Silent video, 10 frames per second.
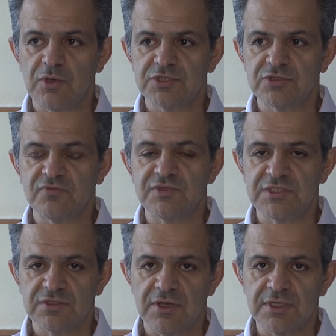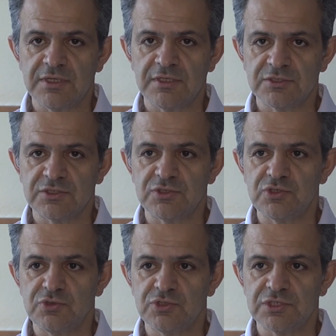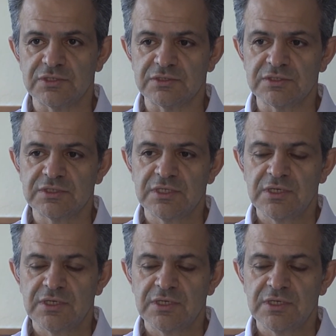question of designing institutions,